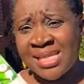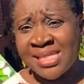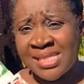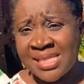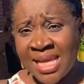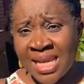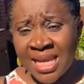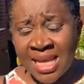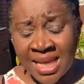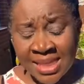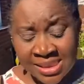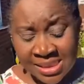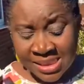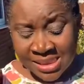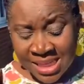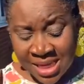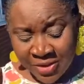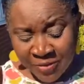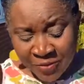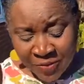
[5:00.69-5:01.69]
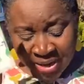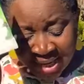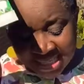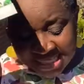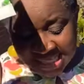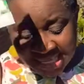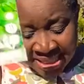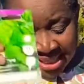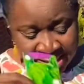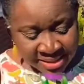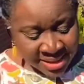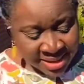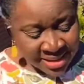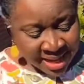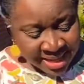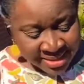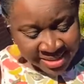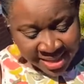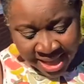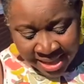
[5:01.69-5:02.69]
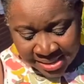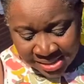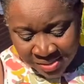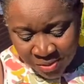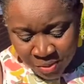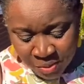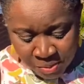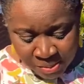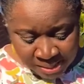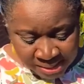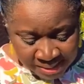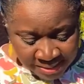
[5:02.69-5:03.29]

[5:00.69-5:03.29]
salad, stir fries, anything like that goes.